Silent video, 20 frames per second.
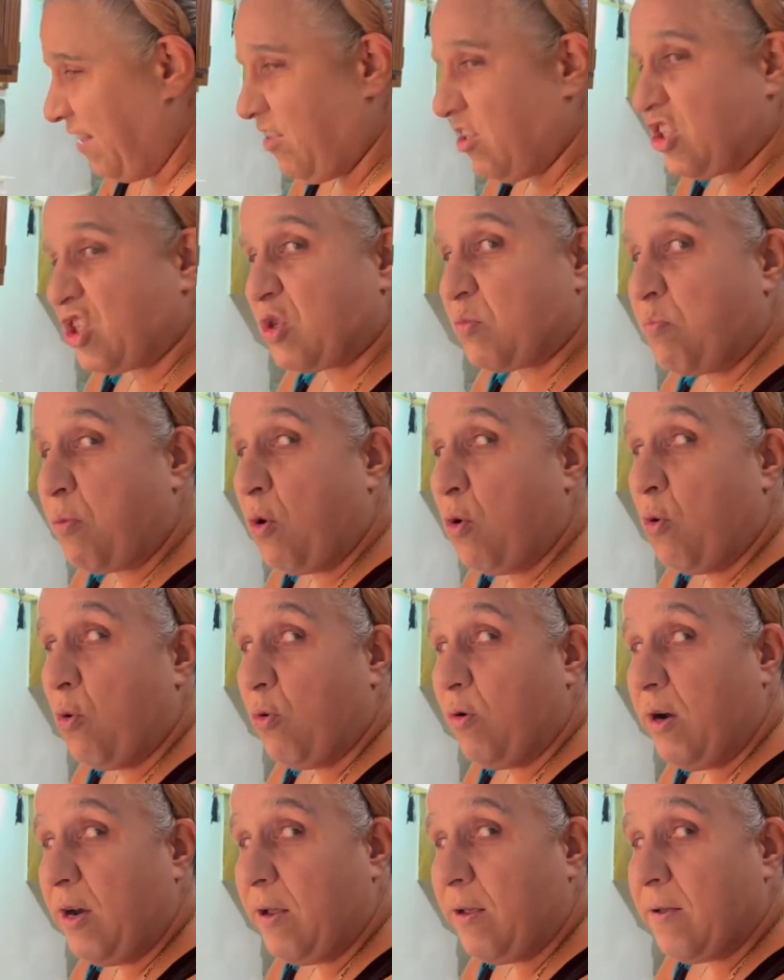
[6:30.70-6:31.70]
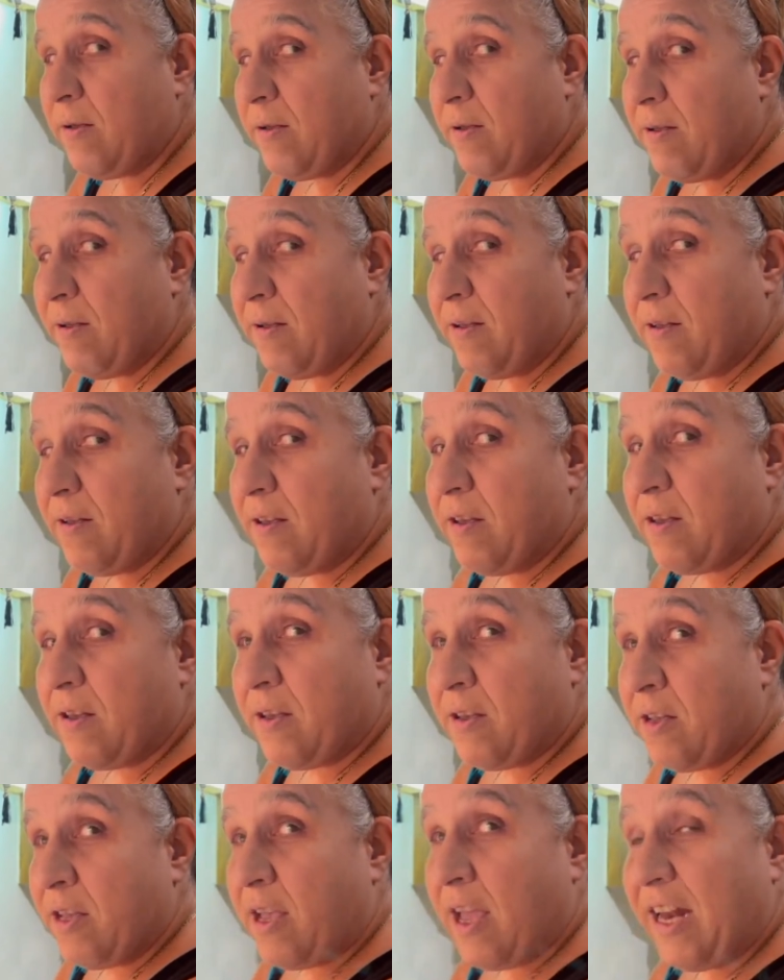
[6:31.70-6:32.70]
the spoon
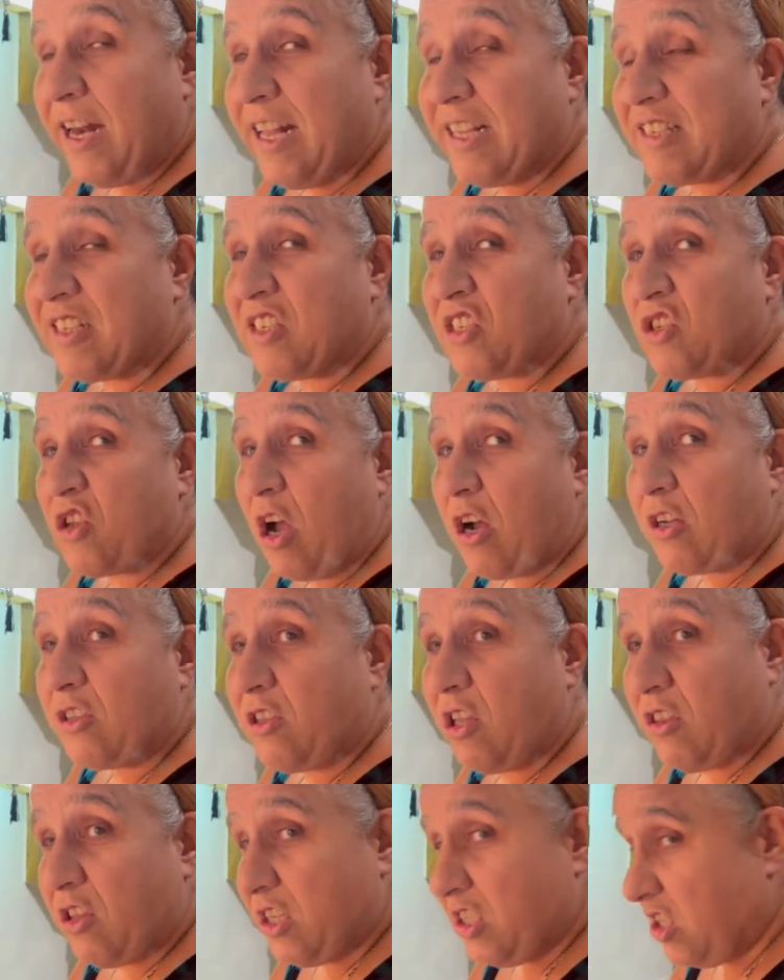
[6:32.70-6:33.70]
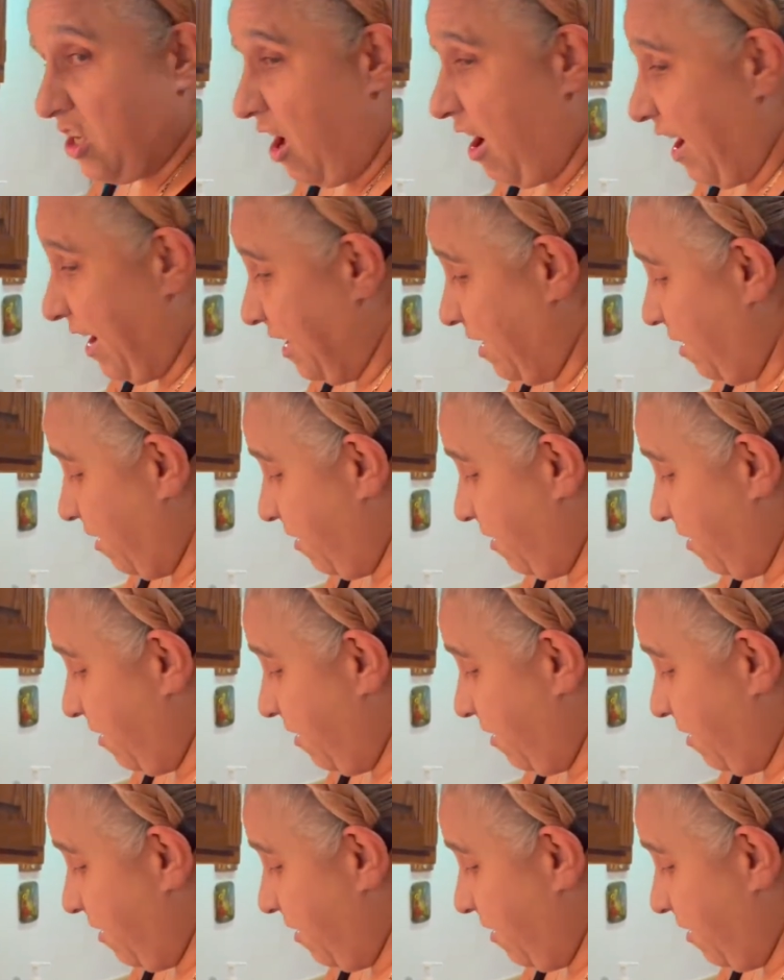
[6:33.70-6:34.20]
and it stuck to the side.